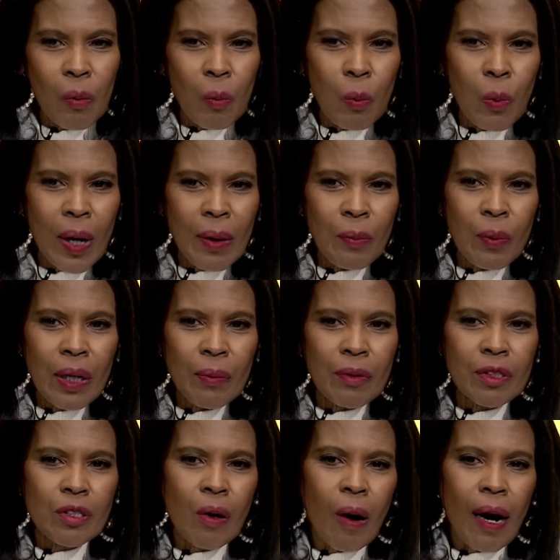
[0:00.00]
When we
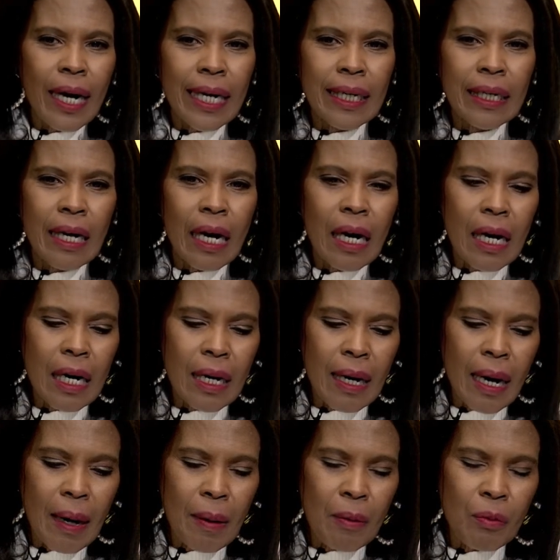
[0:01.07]
were talking
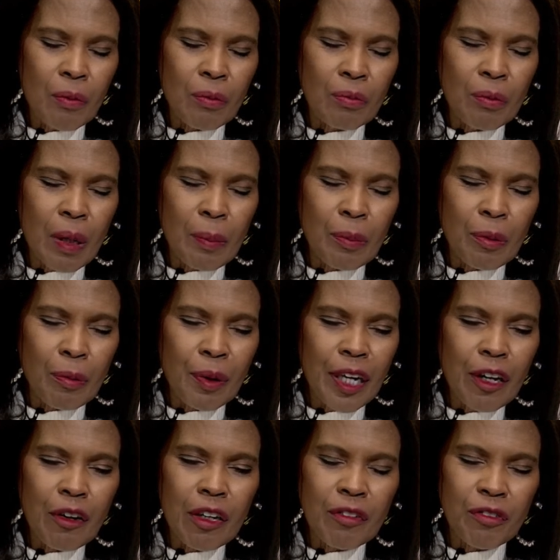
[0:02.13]
and
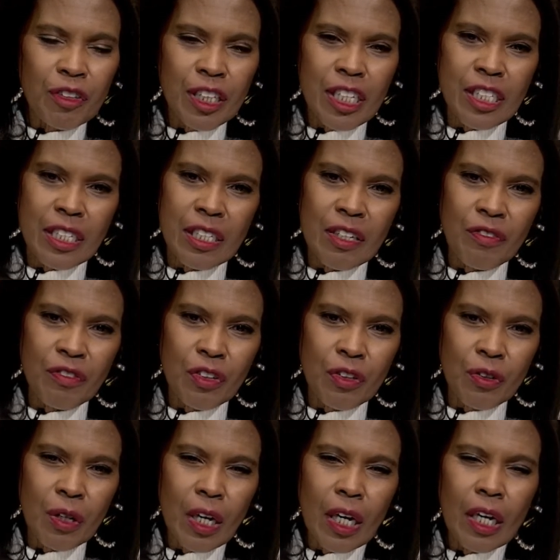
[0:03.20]
preparing for this
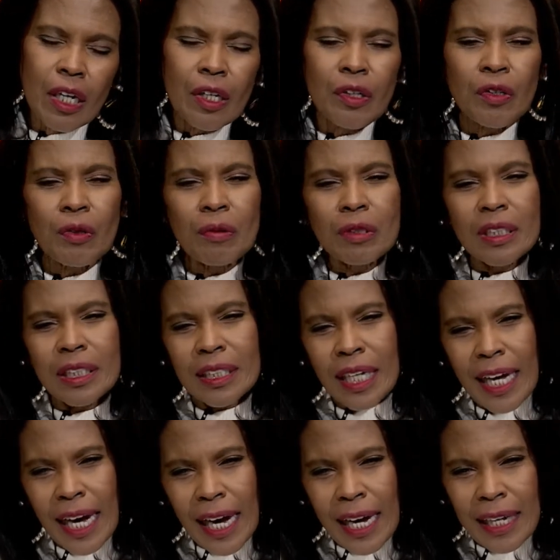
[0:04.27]
interview, you
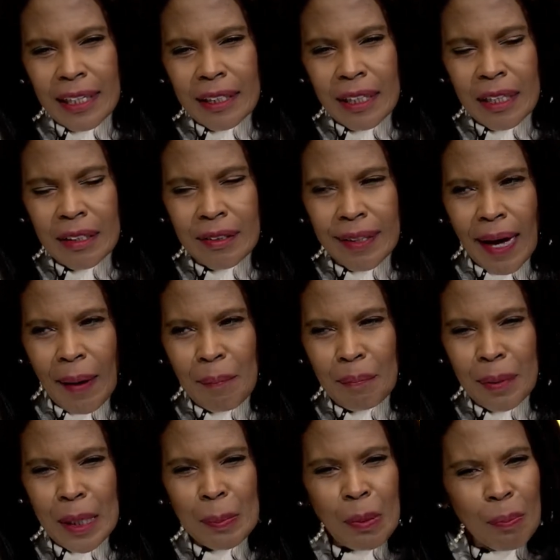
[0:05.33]
said that
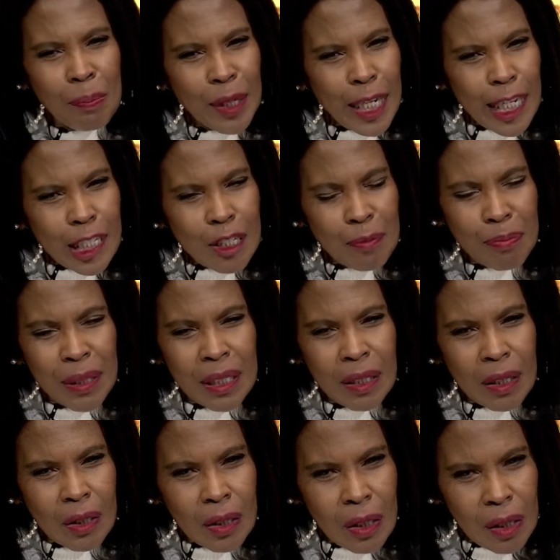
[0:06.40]
be prepared to be
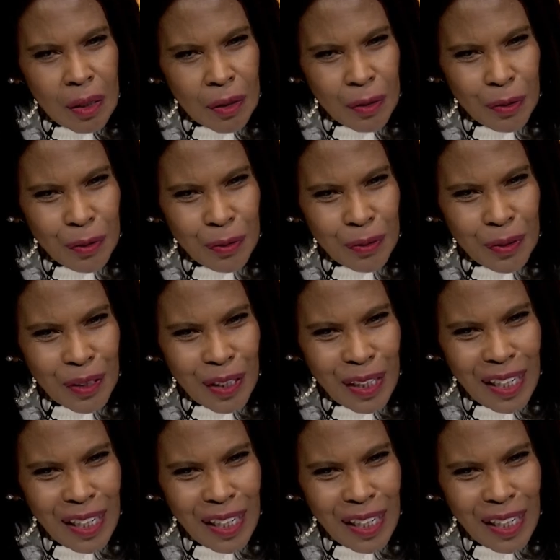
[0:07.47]
alone.